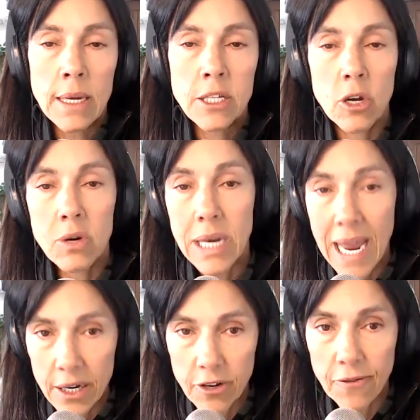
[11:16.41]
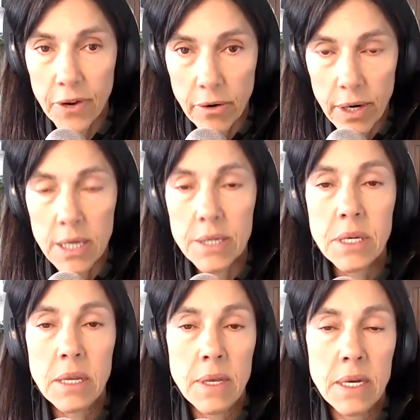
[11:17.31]
So lactoferrin is
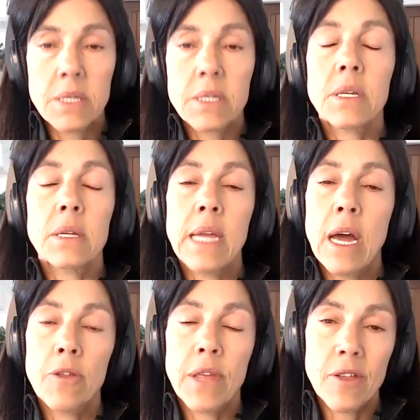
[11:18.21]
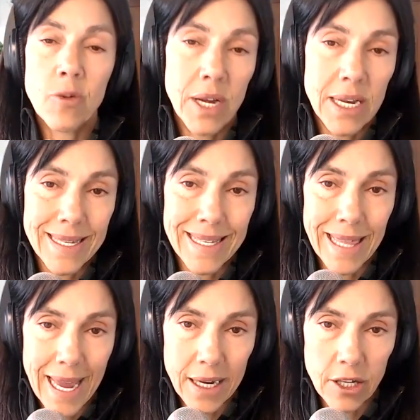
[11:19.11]
in this. Now, the other one is
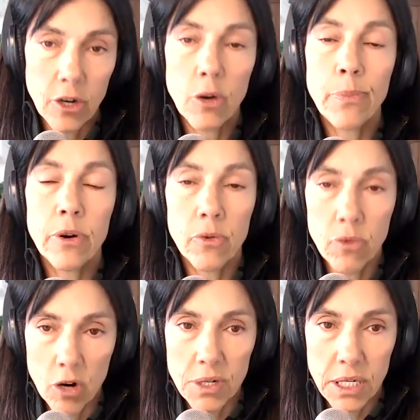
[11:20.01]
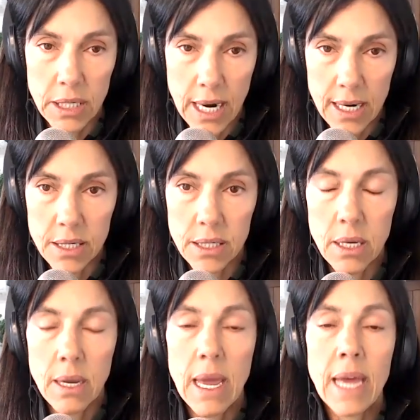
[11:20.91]
lactoperoxidase.
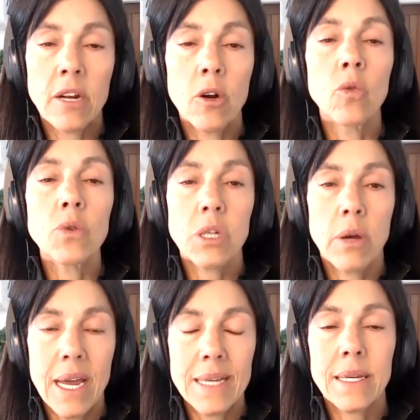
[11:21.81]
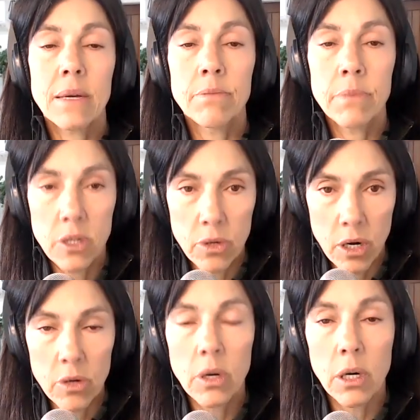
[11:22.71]
And it also has
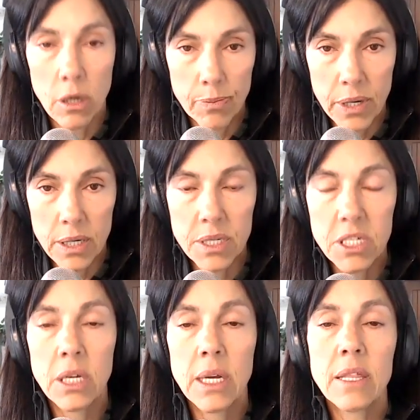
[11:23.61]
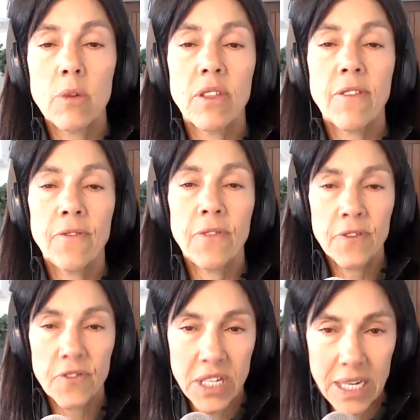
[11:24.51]
immunoglobulins together with
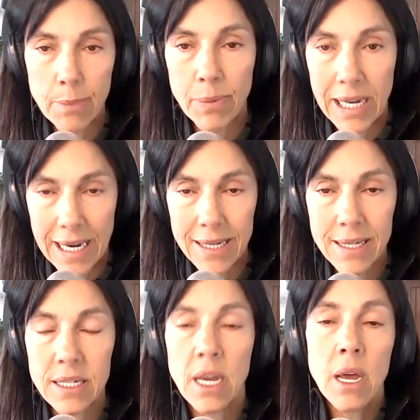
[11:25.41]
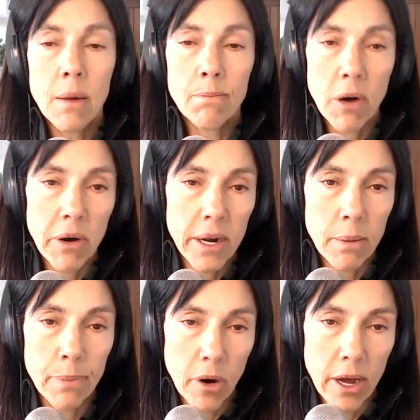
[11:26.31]
50 plus minor
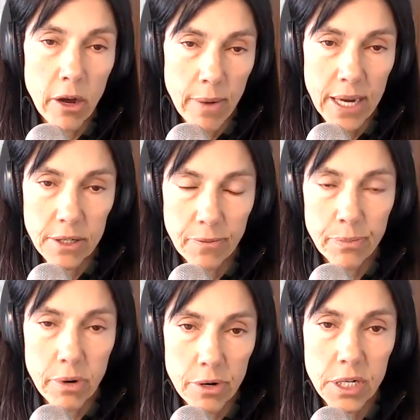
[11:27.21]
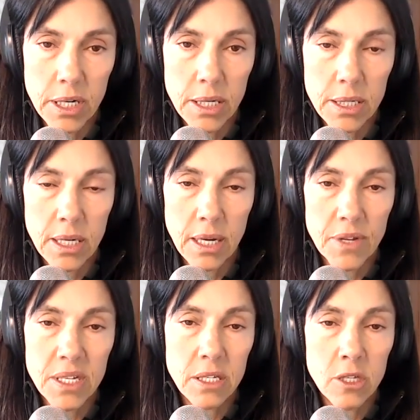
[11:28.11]
bioactive proteins. Now,
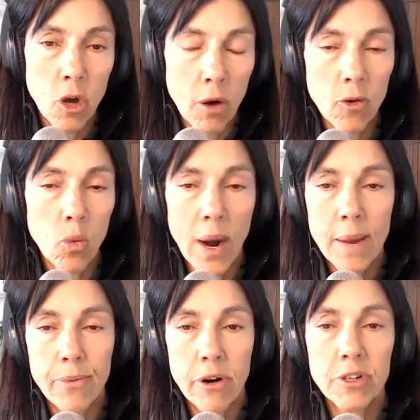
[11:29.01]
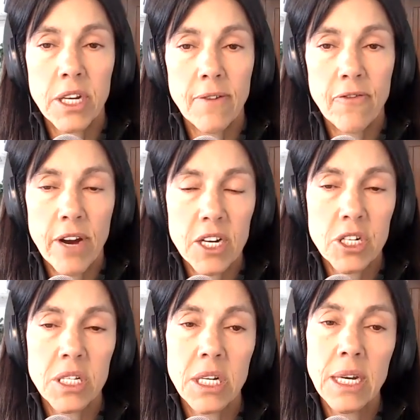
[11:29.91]
this novel whey protein
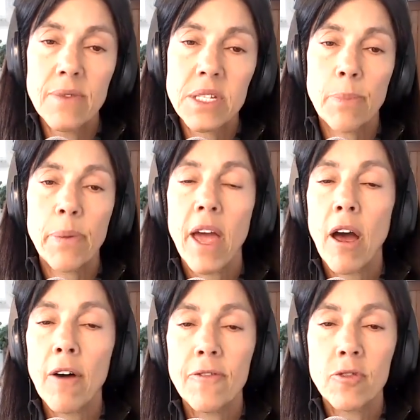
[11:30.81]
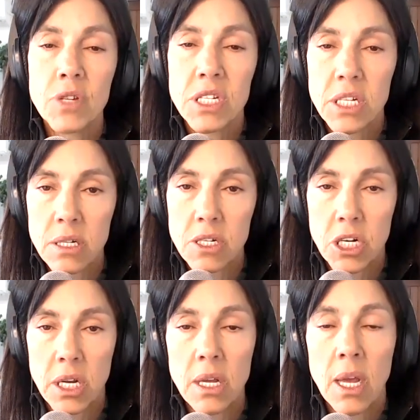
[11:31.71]
fraction delivers a powerful
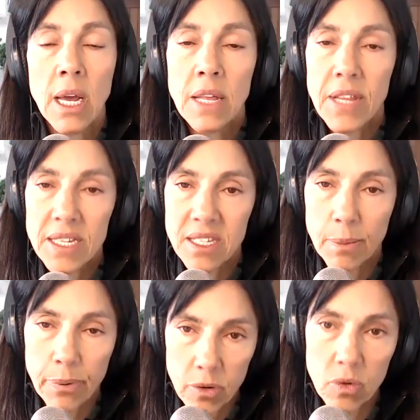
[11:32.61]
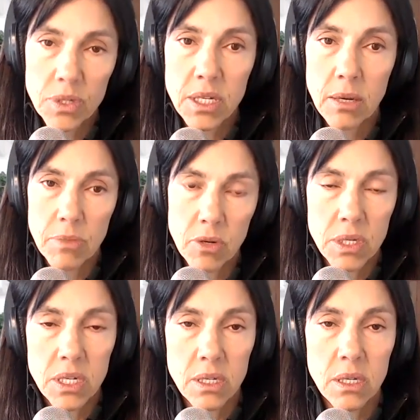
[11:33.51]
synergy that supports the immune
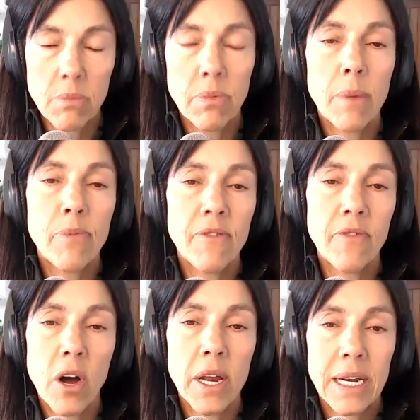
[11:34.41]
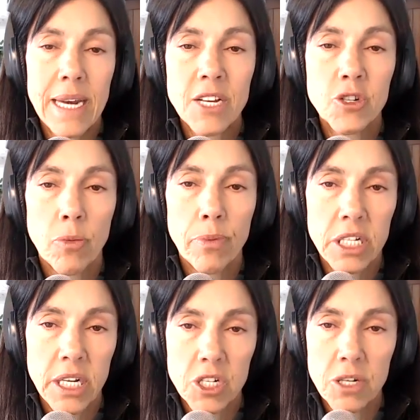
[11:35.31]
system by providing natural
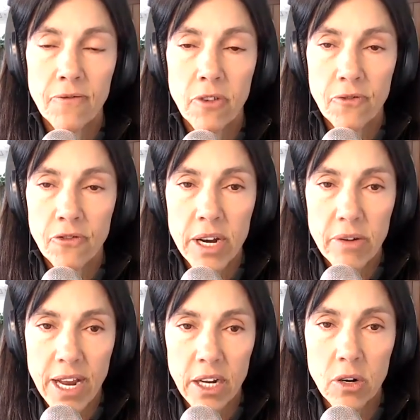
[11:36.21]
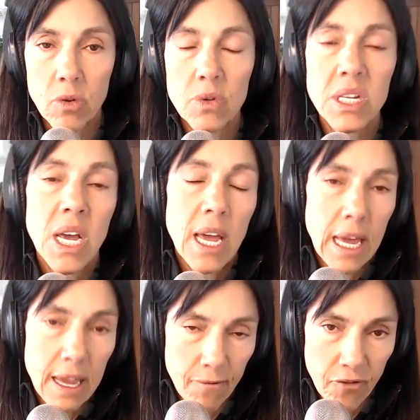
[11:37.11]
protection from free radicals,
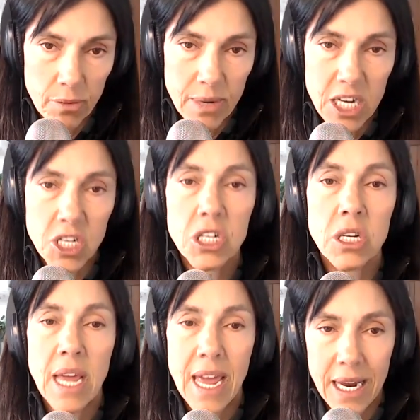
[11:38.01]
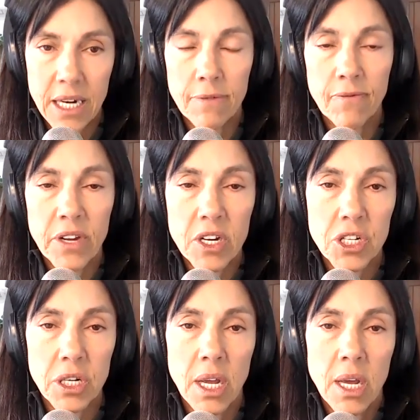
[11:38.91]
inflammation, and
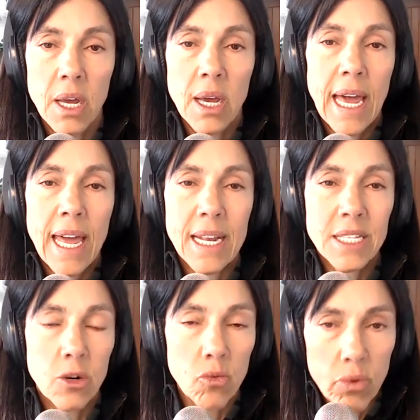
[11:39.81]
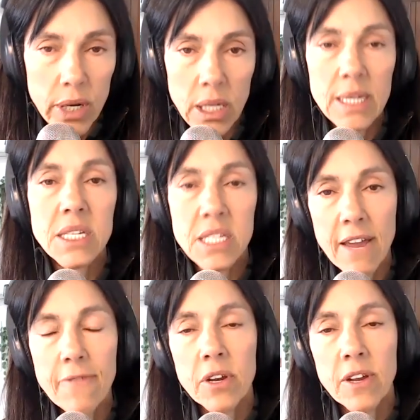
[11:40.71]
infection. And it's a really
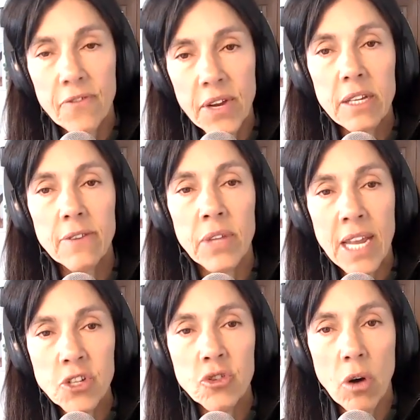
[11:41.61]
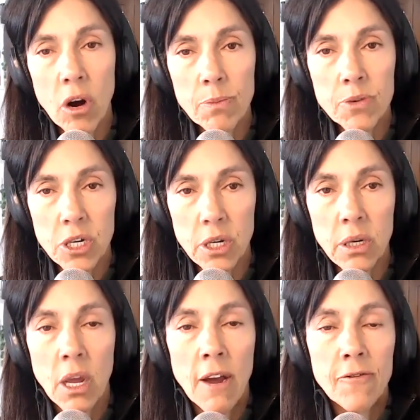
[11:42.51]
safe and effective natural
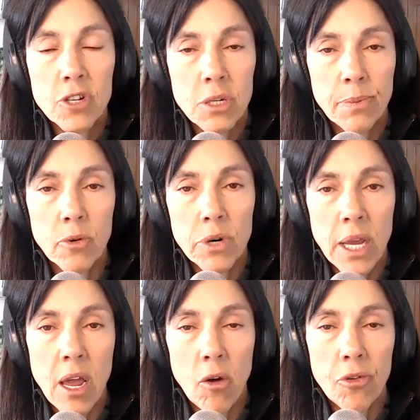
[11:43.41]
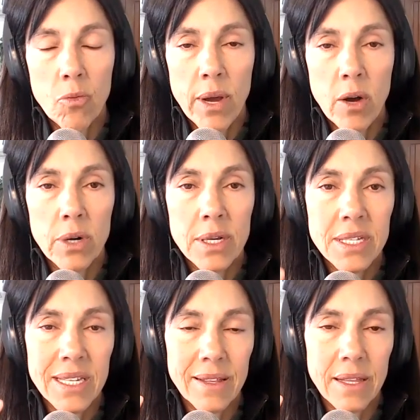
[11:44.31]
option for supporting health and
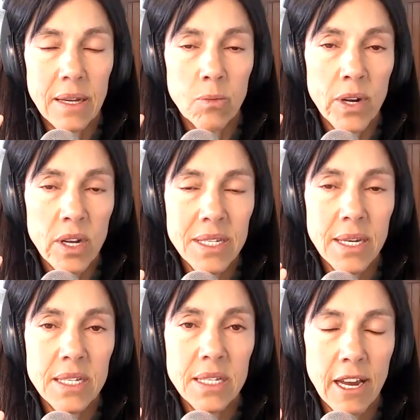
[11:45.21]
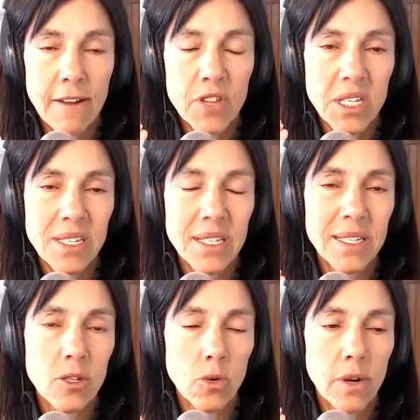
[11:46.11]
wellness. And when I say safe, this is the
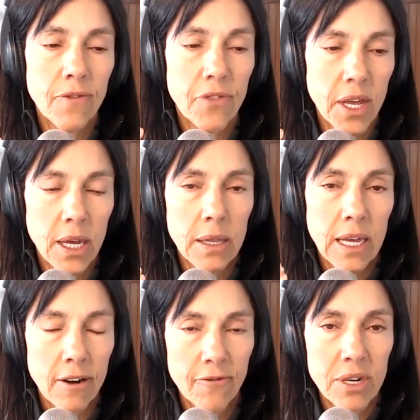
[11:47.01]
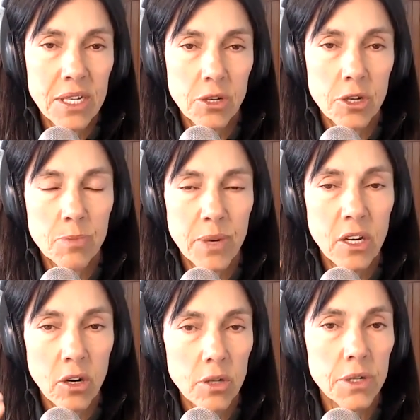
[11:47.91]
sort of thing that I've researched
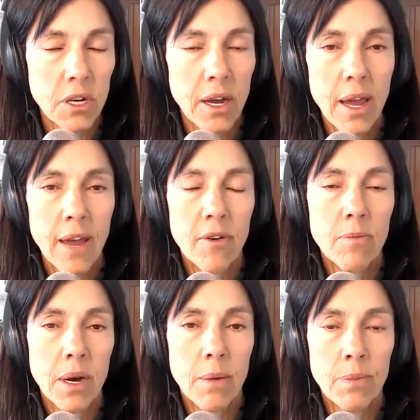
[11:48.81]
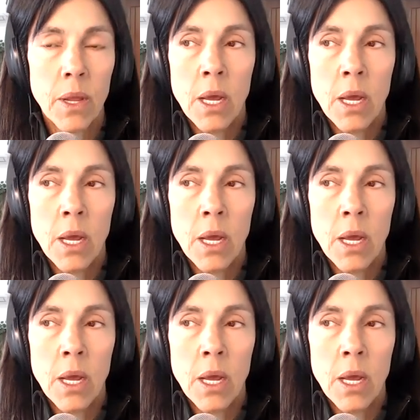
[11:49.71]
because I have a mum